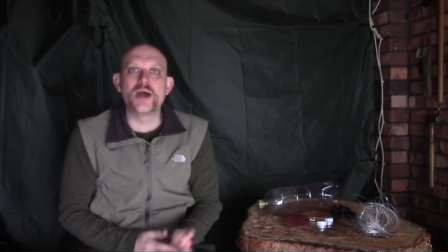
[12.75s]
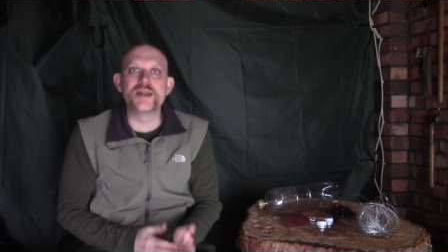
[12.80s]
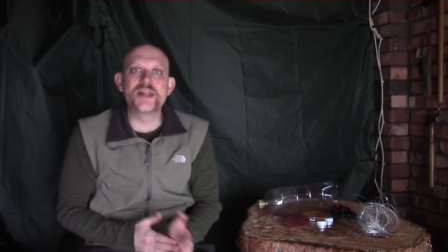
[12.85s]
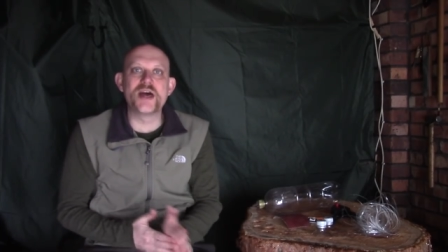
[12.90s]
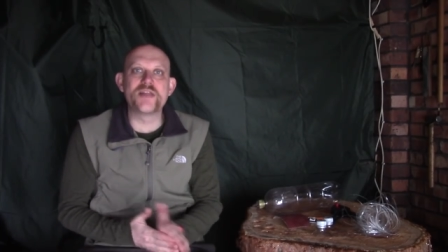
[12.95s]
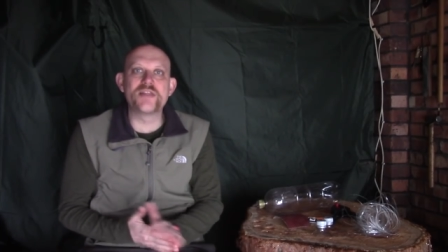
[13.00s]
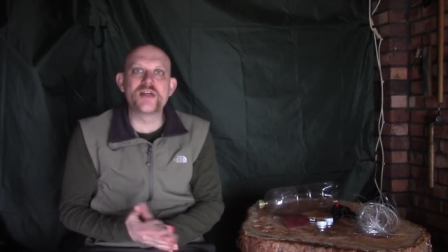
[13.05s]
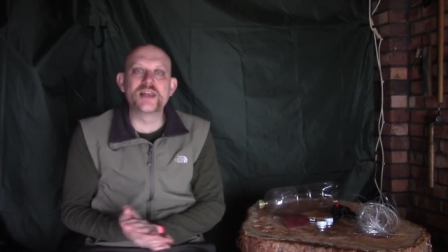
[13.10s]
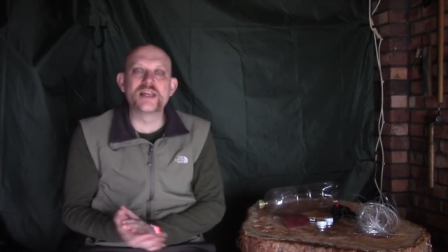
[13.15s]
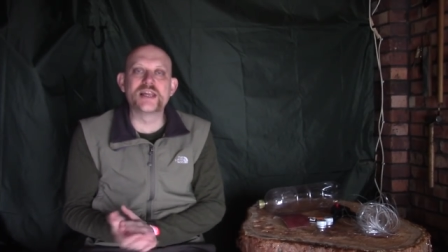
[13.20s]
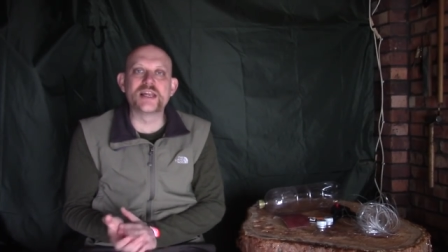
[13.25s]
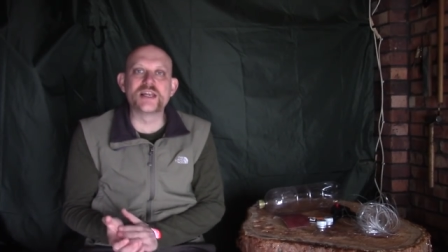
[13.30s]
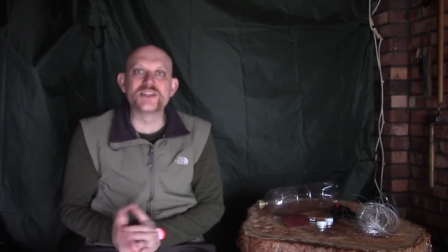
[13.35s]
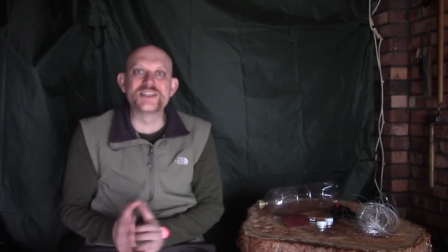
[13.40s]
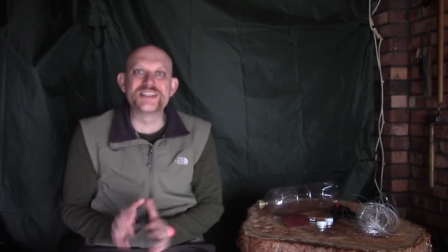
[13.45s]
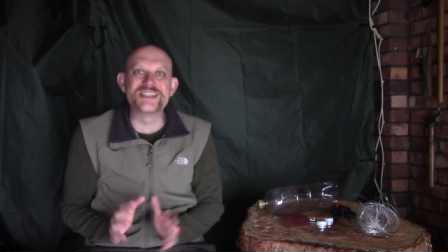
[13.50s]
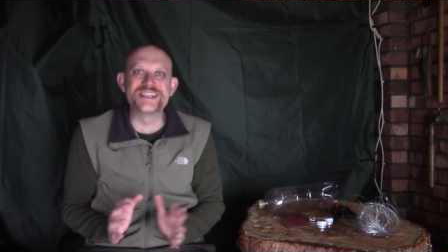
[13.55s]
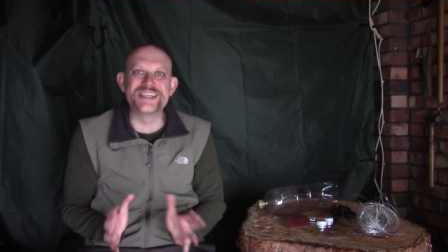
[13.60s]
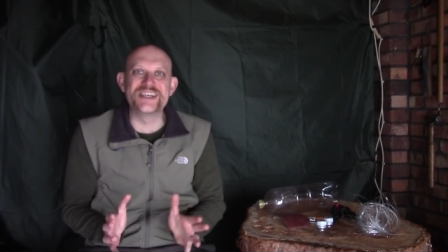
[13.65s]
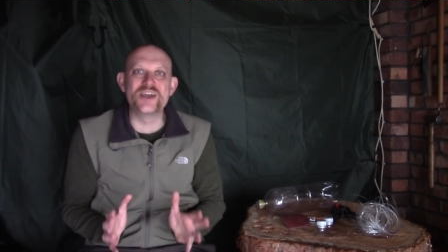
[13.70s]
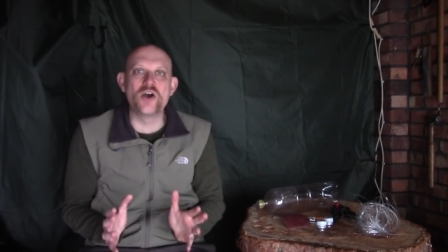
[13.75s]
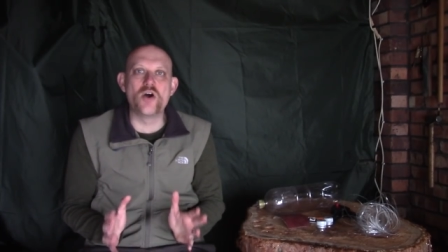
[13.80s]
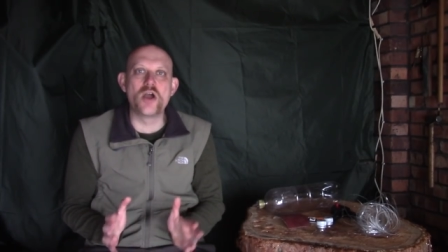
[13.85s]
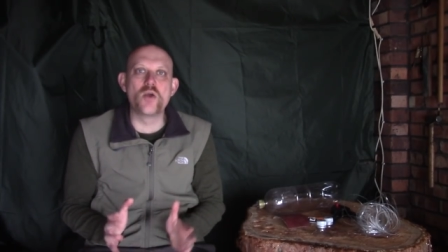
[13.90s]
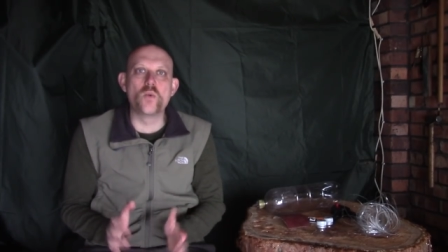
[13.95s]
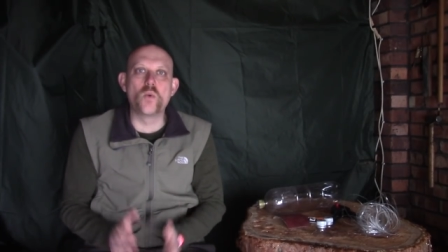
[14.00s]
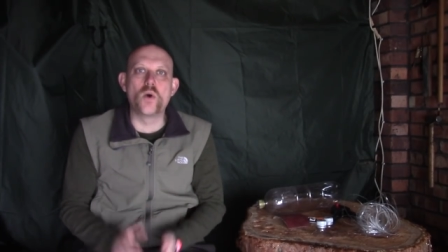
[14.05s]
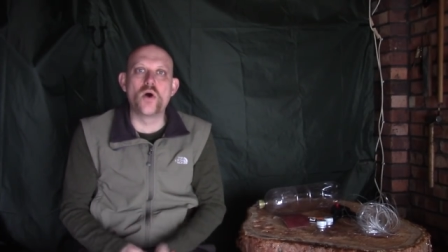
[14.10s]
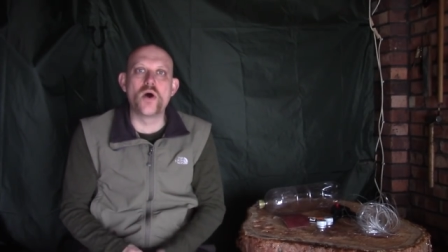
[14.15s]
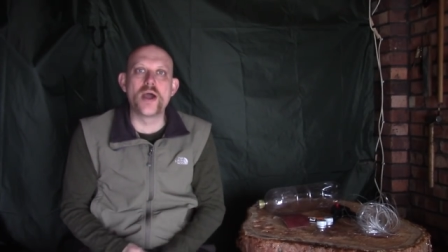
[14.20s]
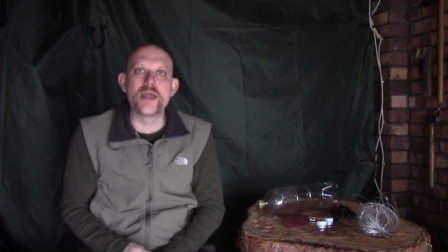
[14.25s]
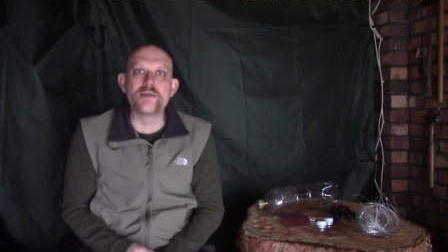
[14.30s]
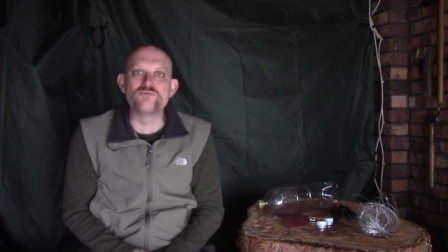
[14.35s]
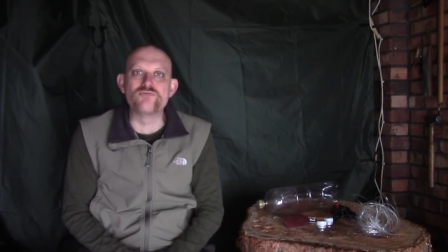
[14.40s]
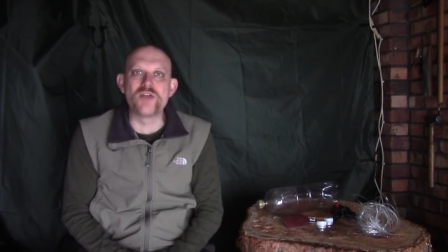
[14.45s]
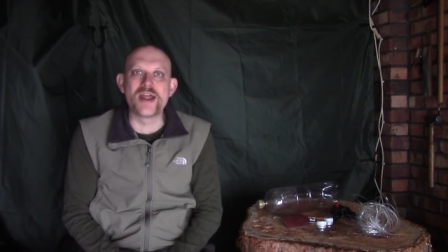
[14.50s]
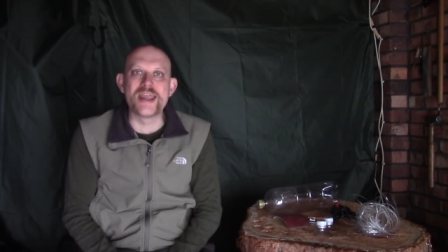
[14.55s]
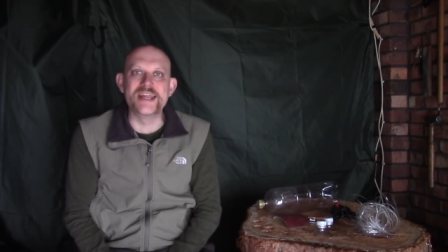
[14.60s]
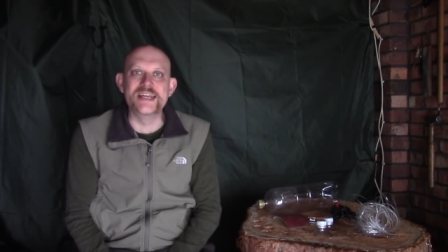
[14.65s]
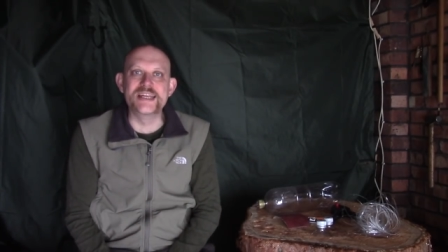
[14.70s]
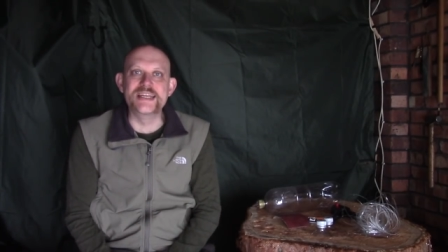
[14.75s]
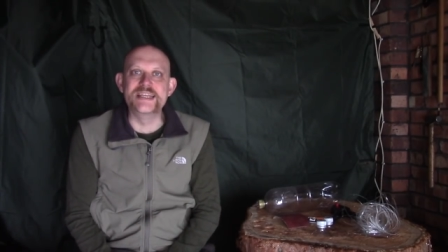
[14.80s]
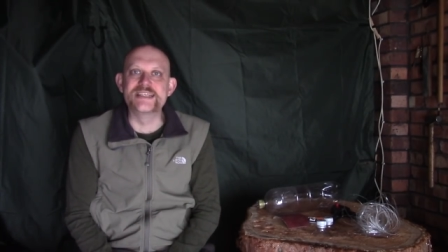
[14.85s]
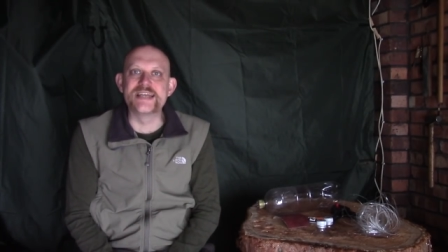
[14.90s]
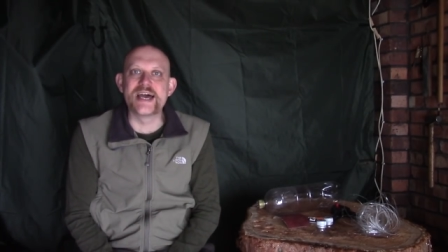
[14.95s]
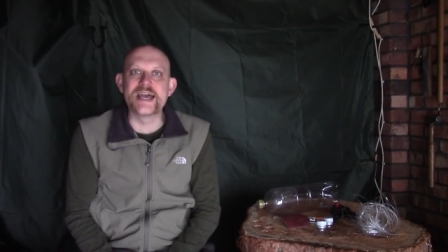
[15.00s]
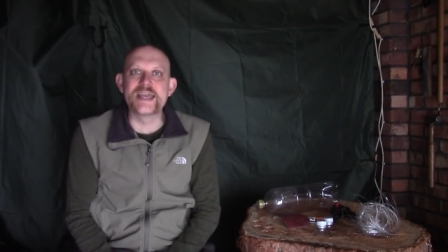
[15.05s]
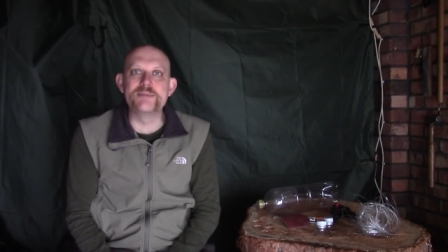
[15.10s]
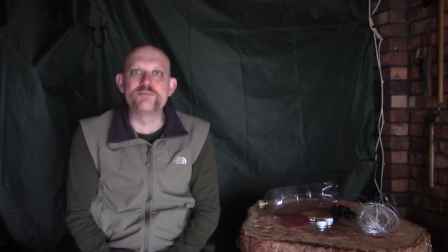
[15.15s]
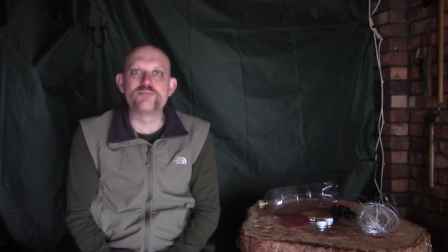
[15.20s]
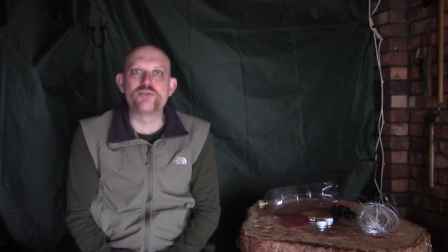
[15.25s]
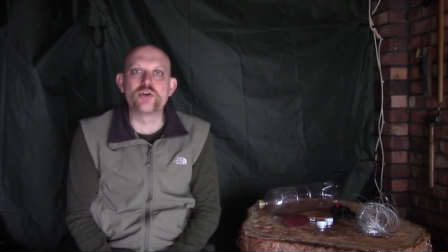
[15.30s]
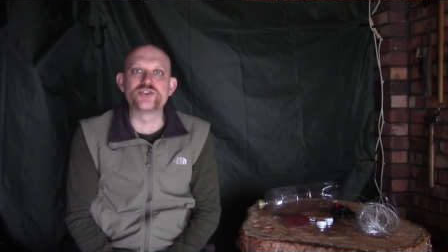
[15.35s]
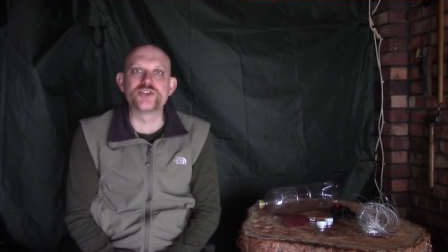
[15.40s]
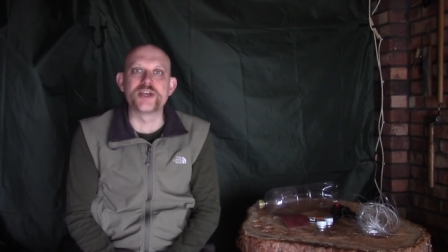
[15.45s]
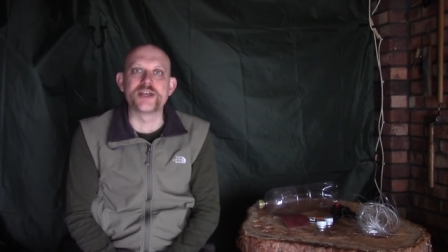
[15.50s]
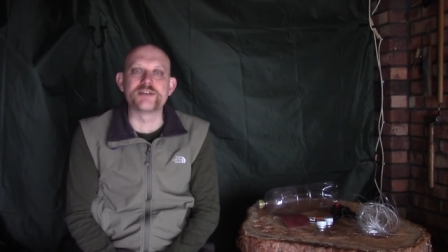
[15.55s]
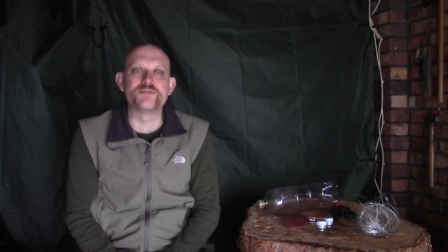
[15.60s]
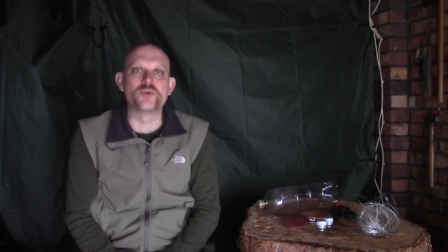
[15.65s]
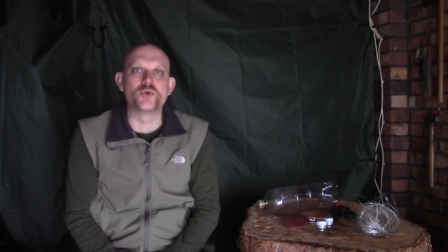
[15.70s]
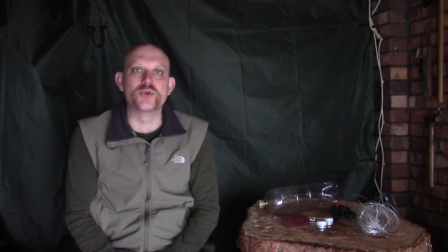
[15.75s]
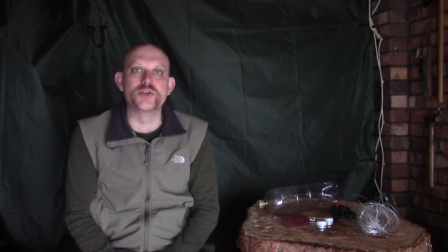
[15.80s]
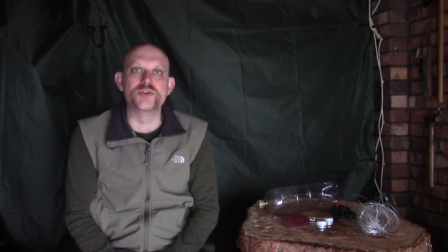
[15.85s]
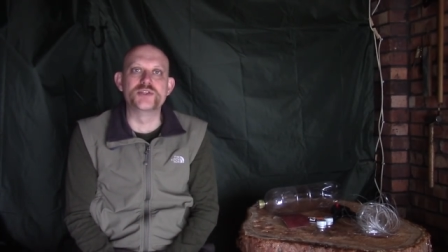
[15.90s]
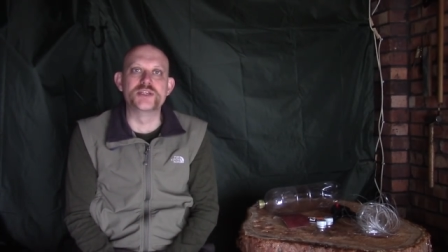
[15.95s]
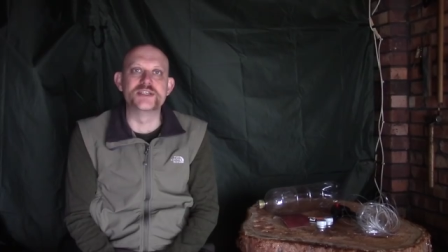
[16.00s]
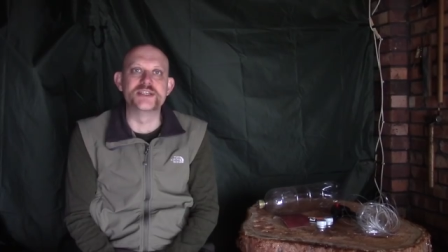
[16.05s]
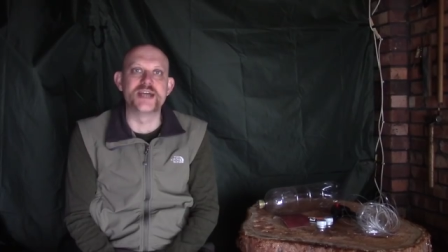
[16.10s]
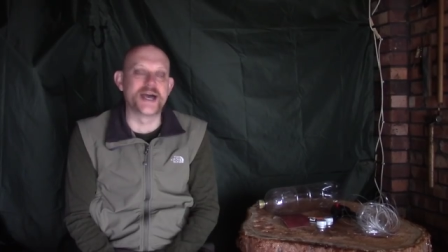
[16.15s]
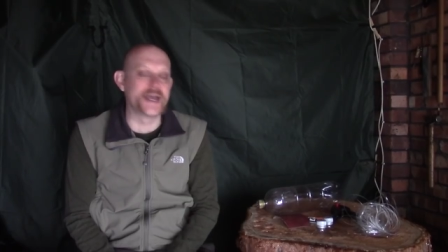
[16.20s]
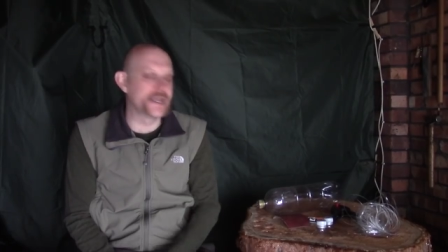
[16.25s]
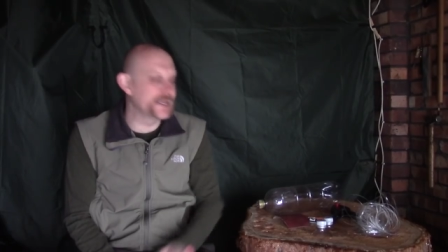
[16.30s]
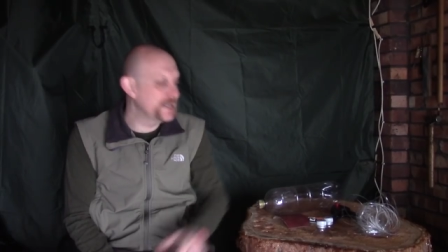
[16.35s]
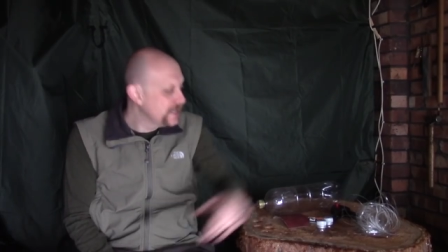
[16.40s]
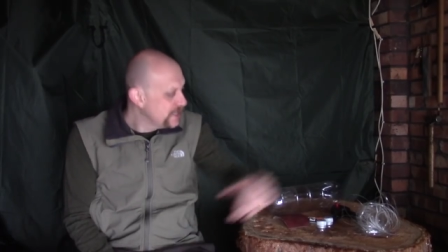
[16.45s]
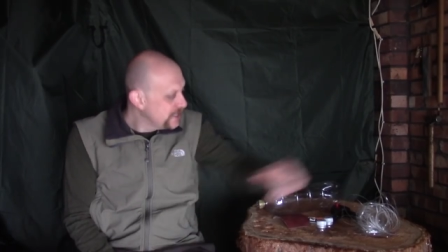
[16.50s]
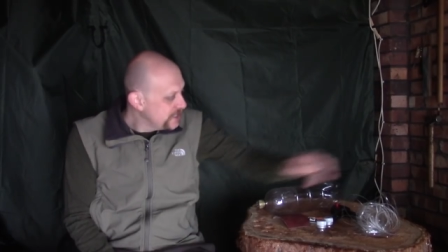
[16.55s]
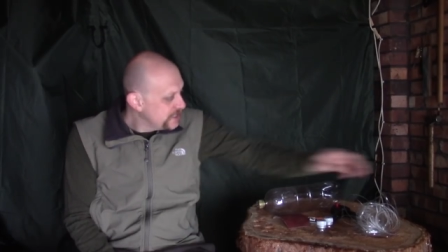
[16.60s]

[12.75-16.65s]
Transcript: another little DIY rainy day project for you today.